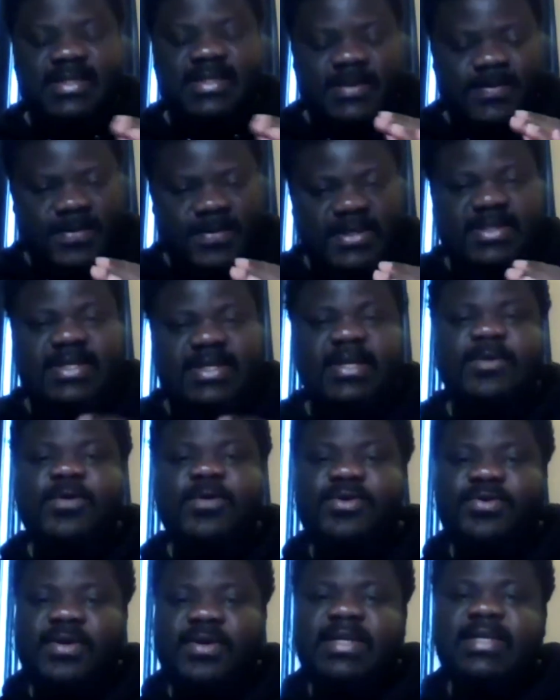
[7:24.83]
especially
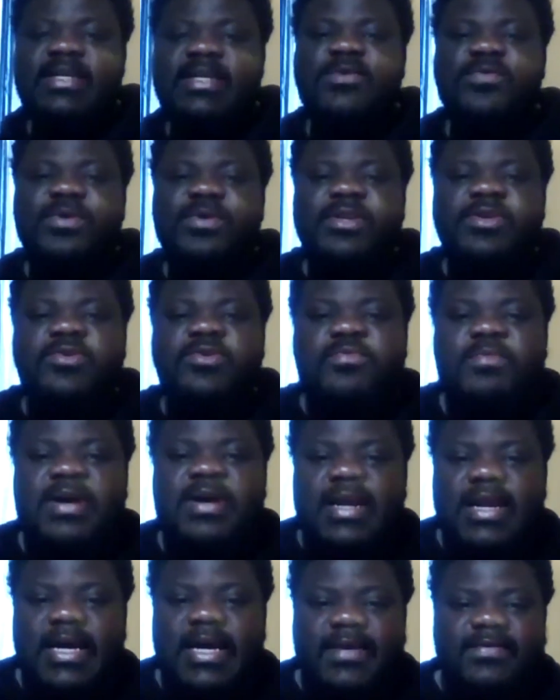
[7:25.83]
when you're dealing with
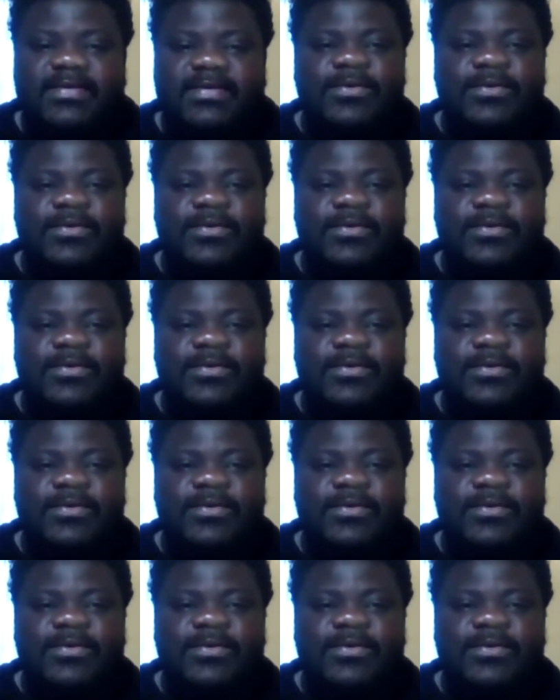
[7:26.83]
human life.